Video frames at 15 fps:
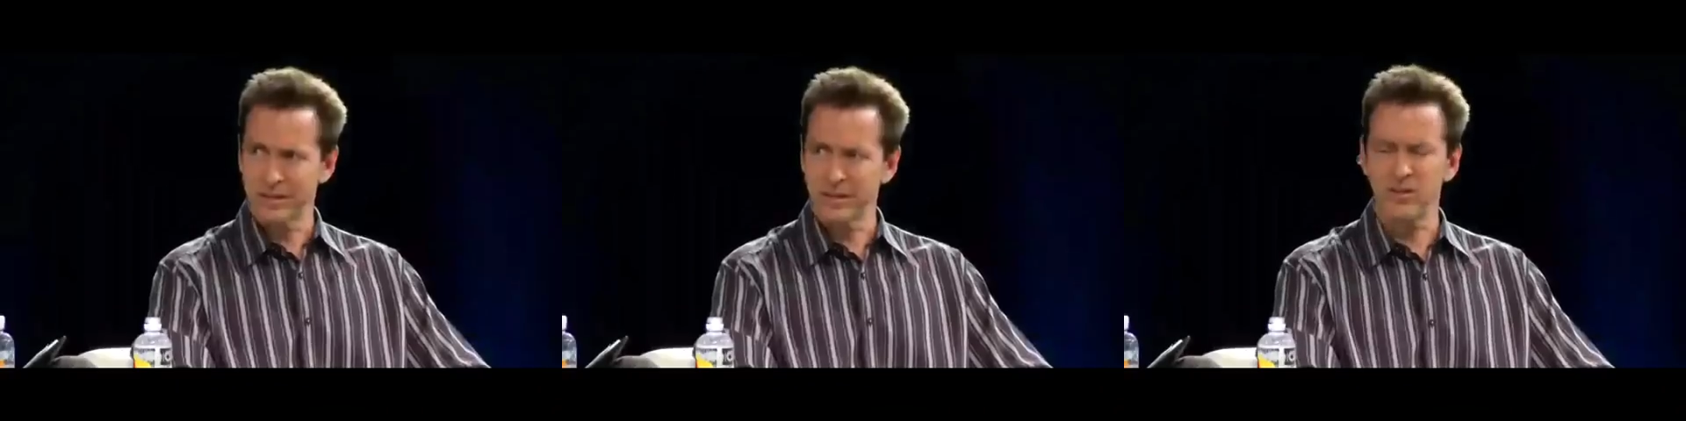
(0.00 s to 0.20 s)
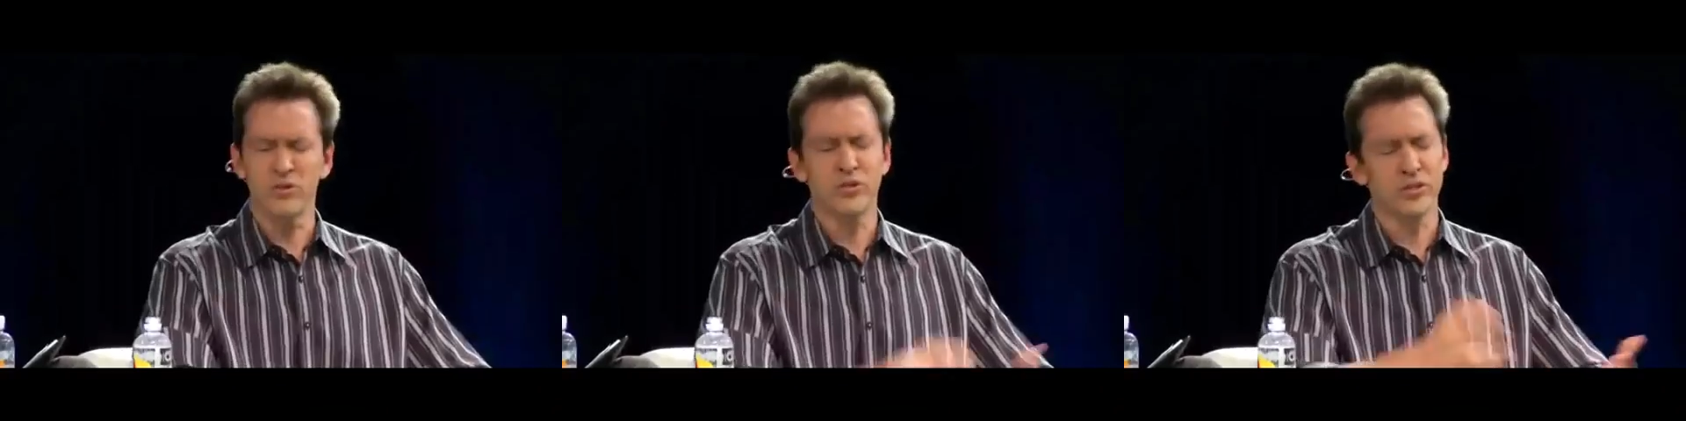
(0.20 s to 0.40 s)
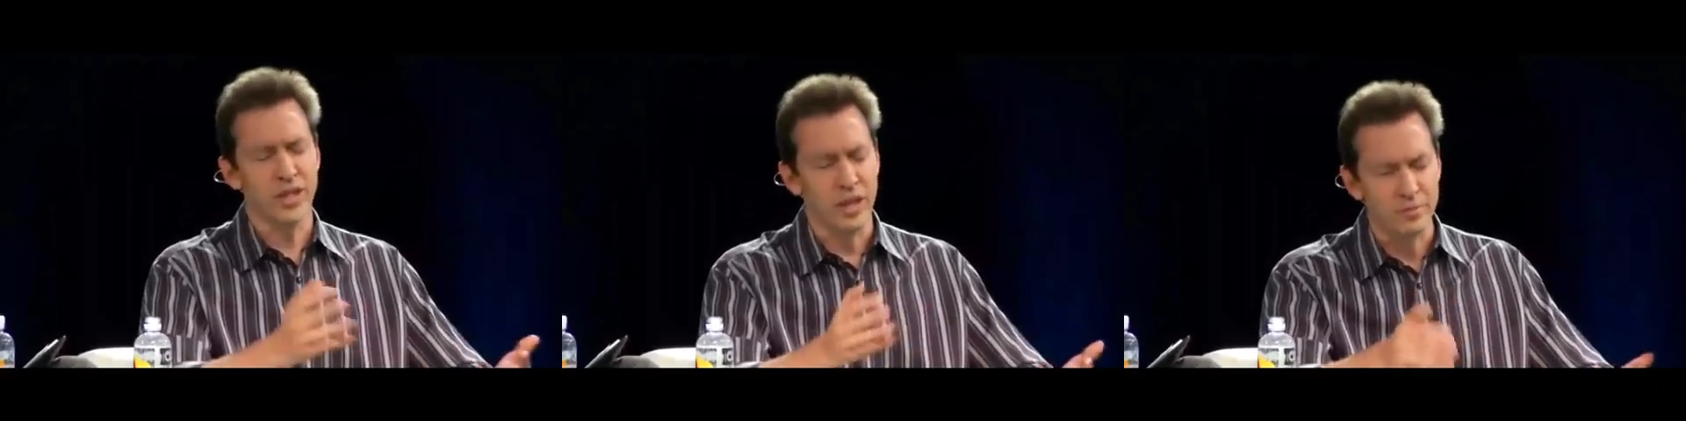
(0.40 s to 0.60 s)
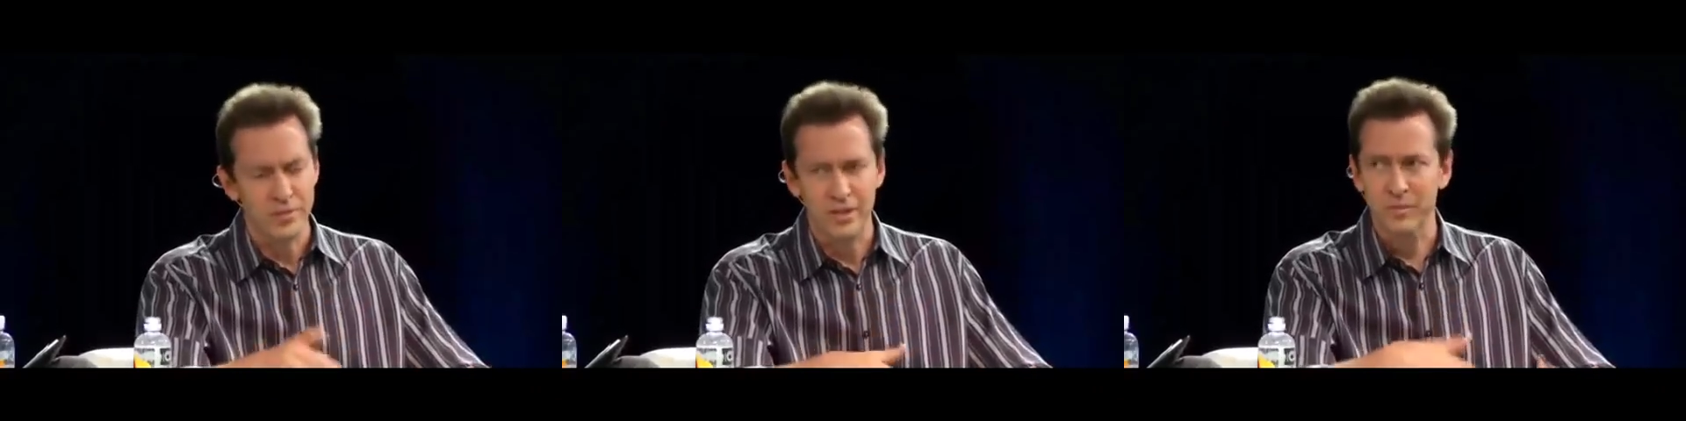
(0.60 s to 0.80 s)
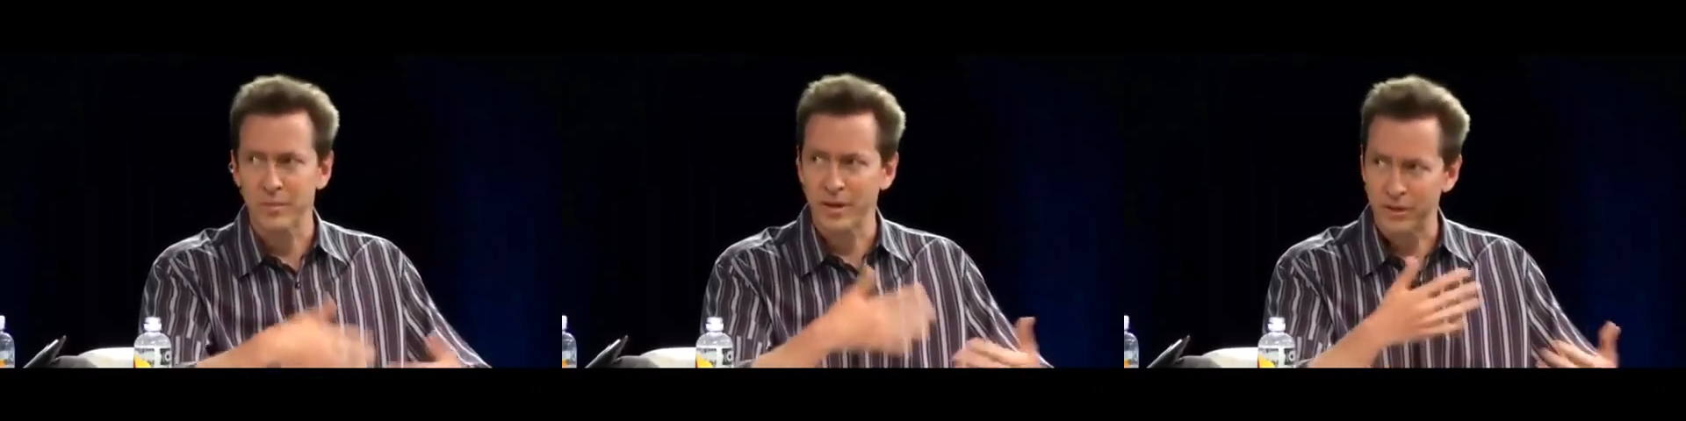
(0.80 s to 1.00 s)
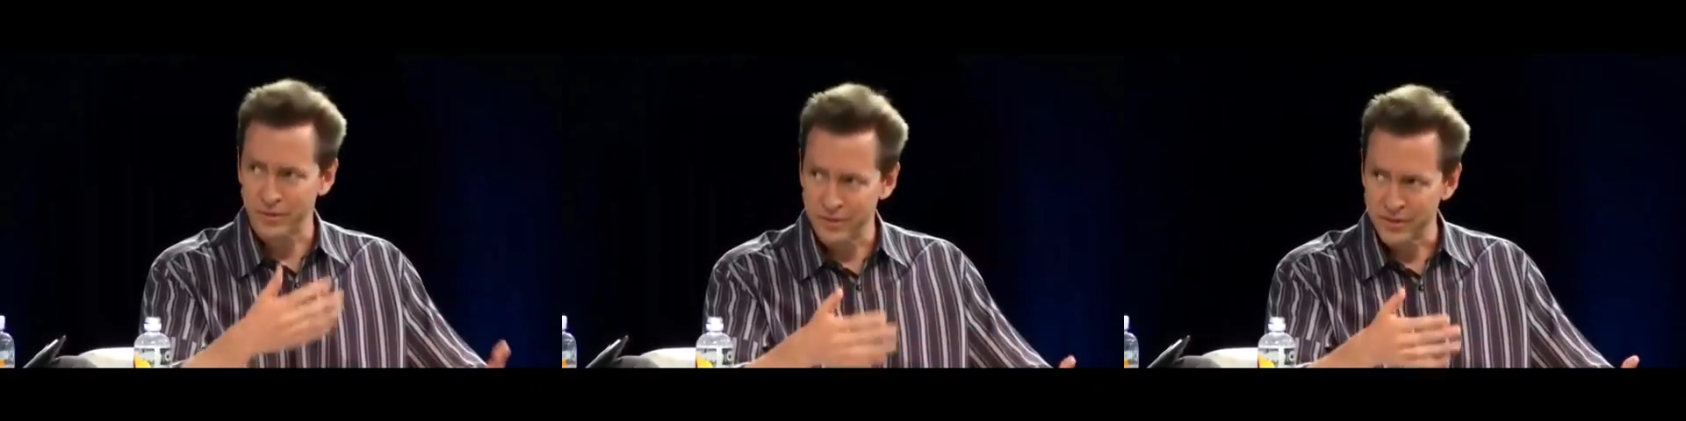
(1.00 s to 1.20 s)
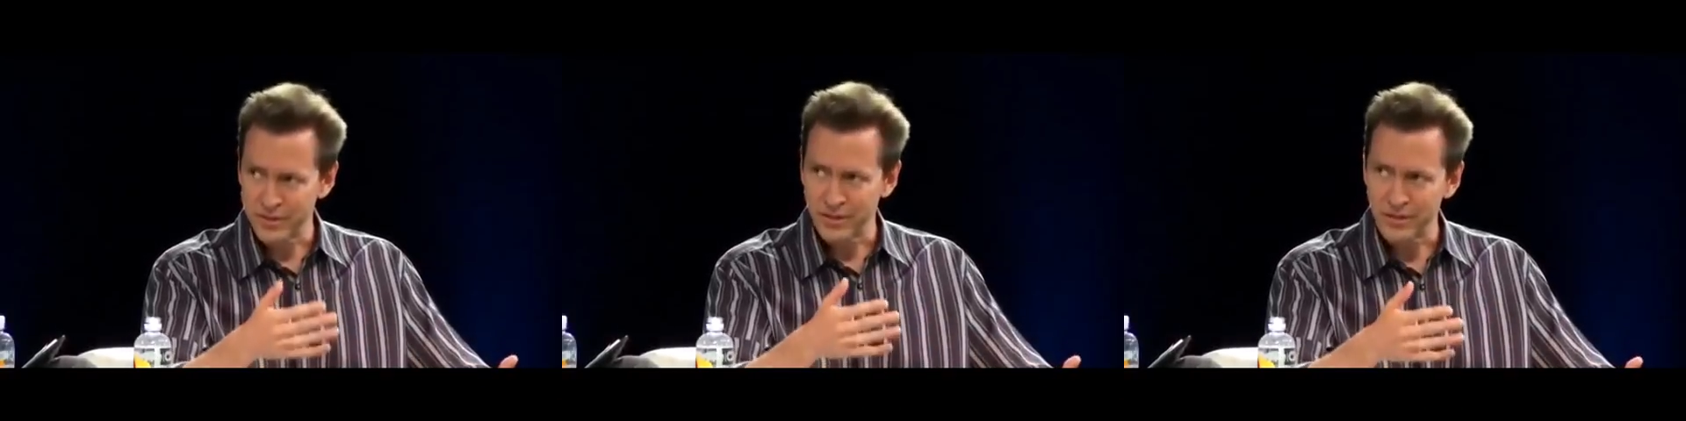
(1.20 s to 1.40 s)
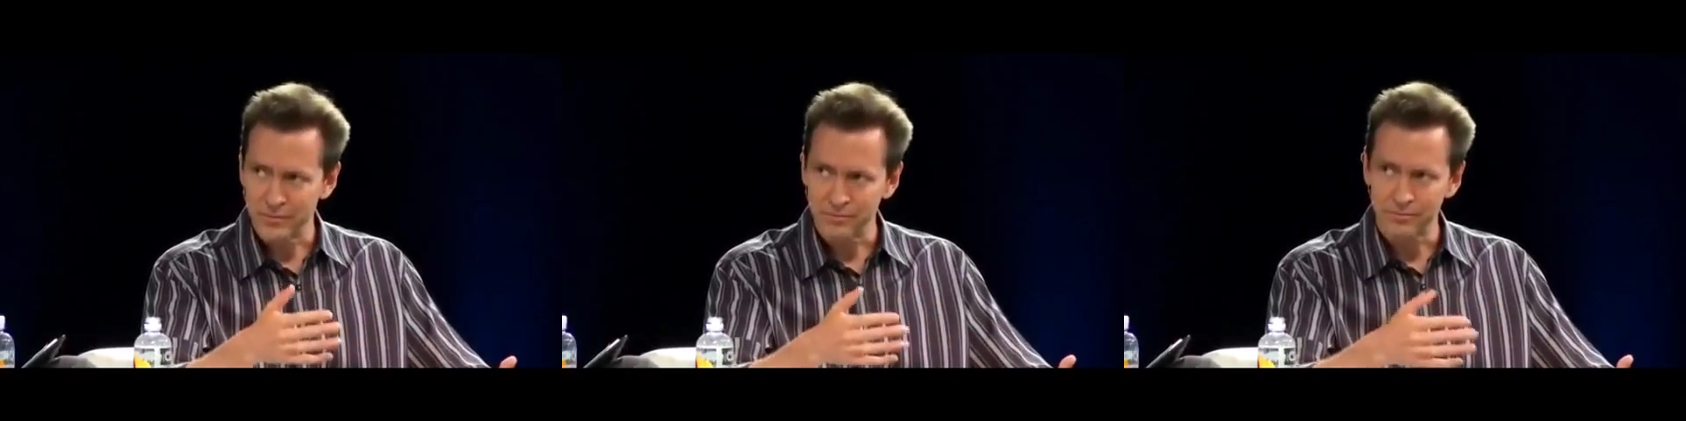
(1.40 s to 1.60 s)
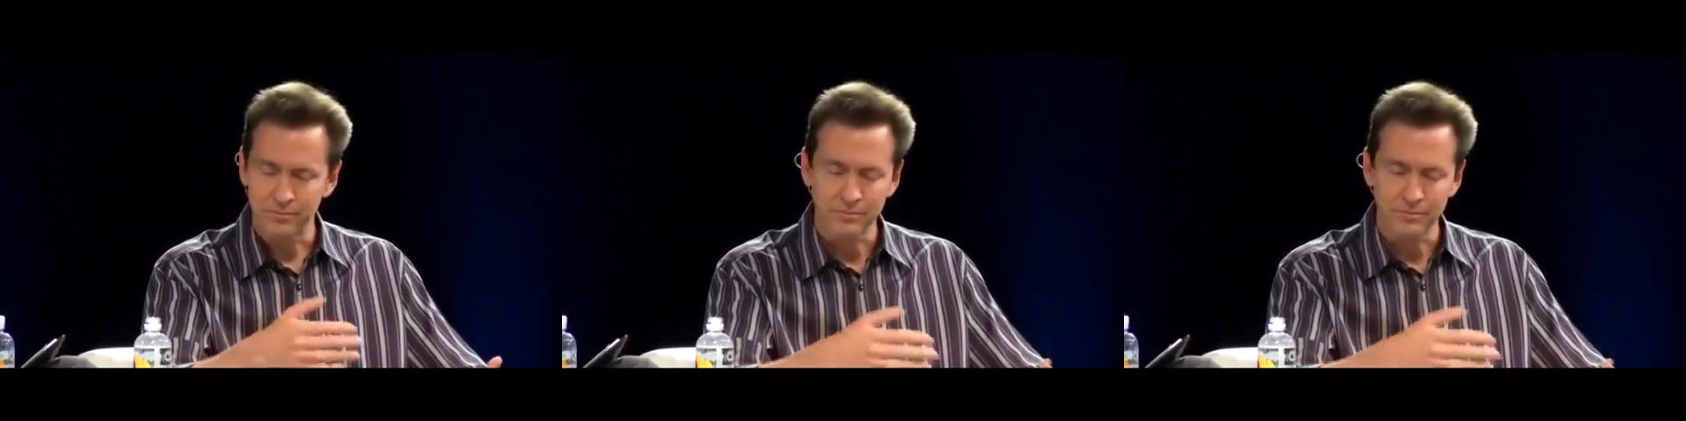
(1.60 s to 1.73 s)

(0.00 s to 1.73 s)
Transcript: Oh, you just happen to get better at this time.